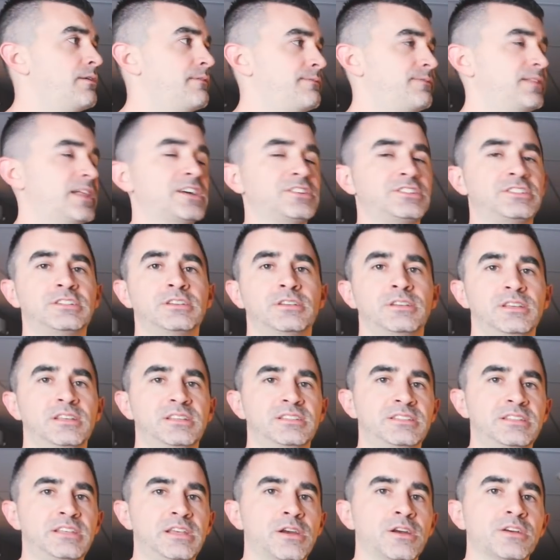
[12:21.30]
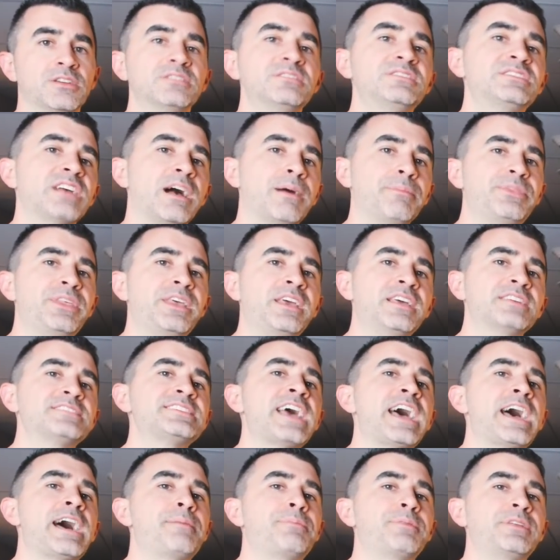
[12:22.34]
flush is near. Something
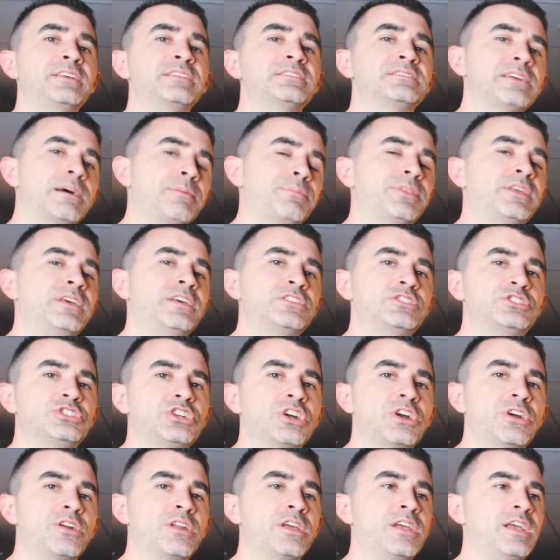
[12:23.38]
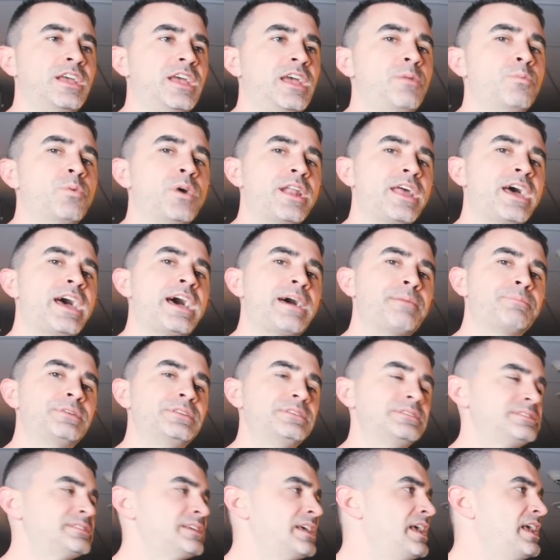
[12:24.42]
is happening, something is churning, and what
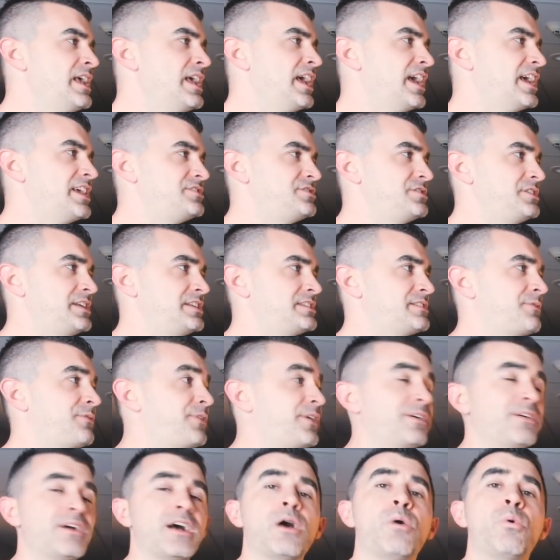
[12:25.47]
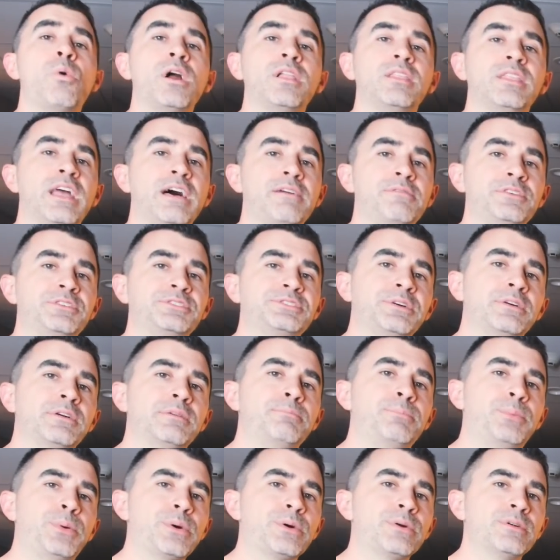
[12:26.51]
happens is you need to figure out what levels are
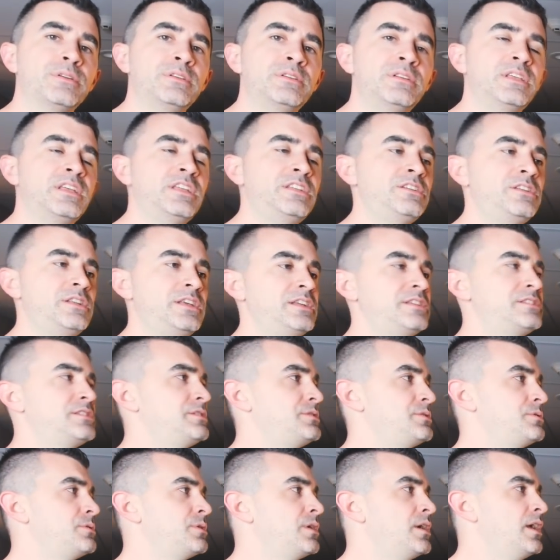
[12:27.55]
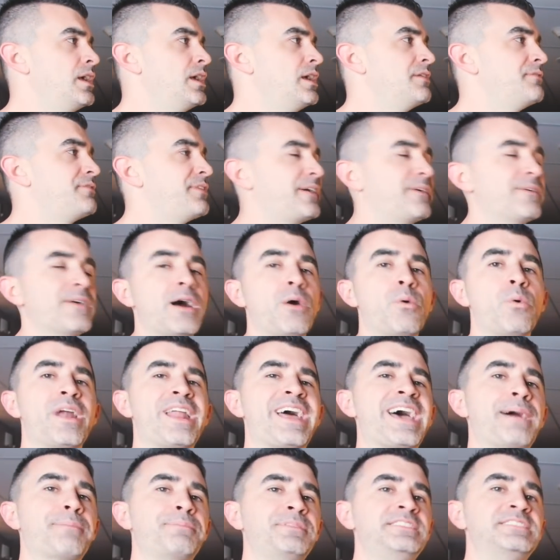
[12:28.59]
important, and you need to figure out
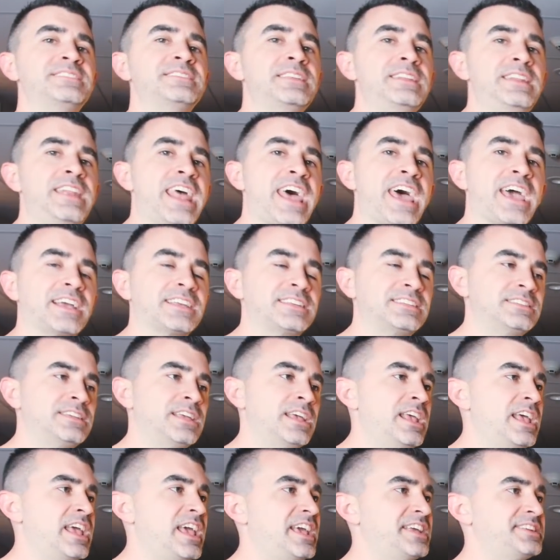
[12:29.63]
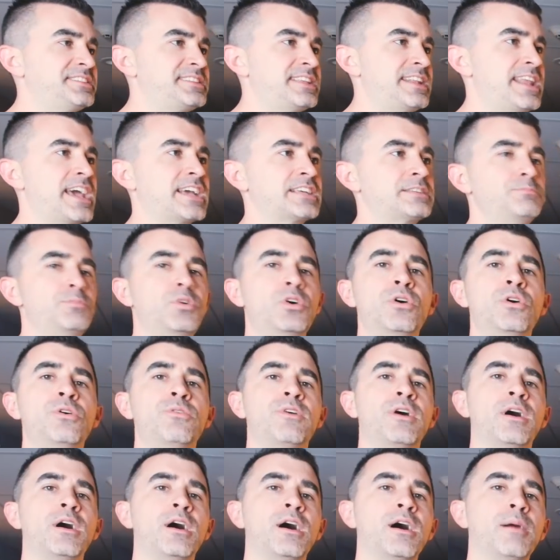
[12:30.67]
what happens next. Is the next
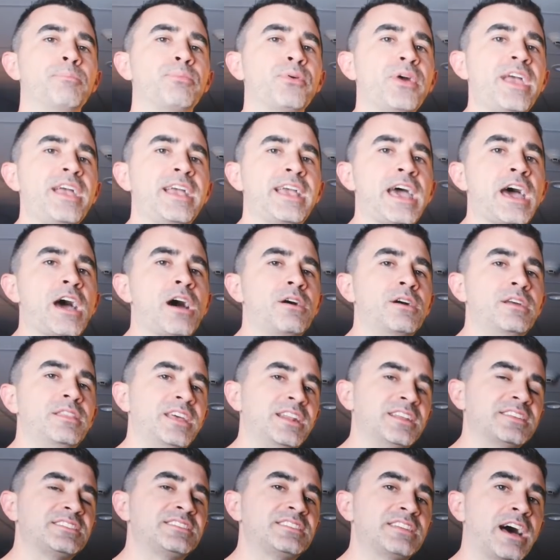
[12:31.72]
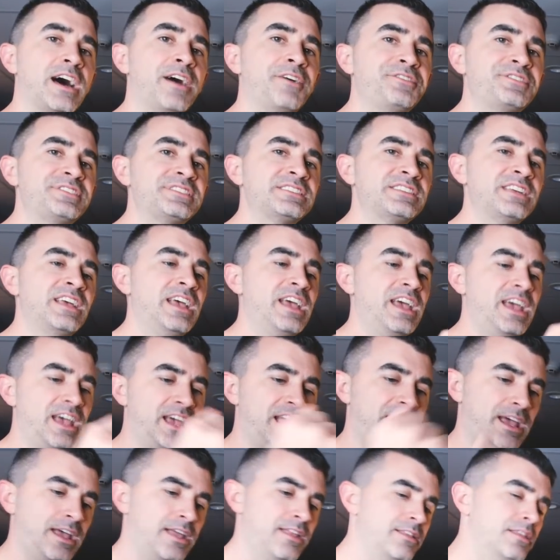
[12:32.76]
move a breakout and then it stuffs?
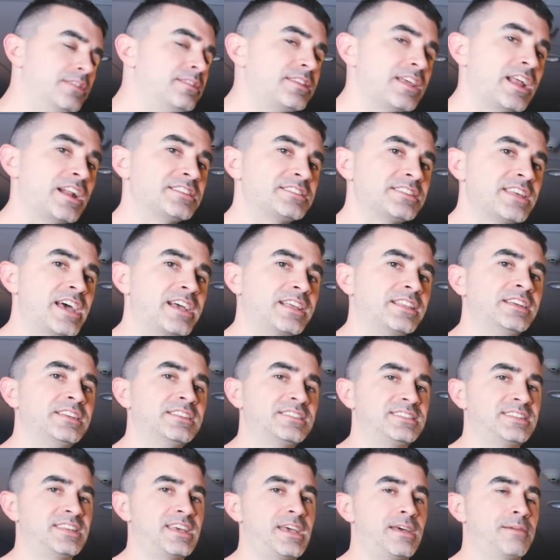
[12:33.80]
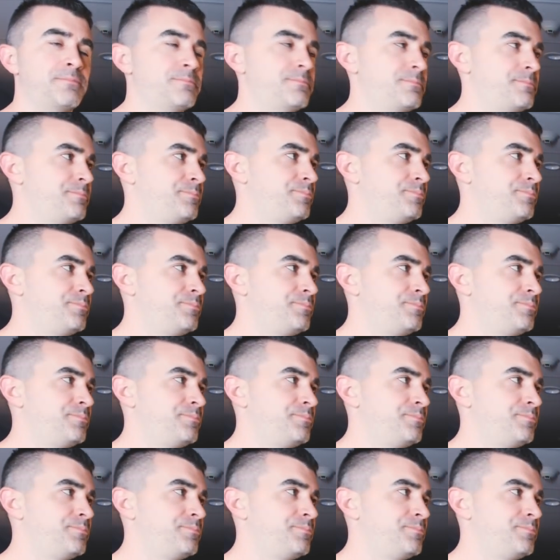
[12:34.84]
Then it's likely to slam.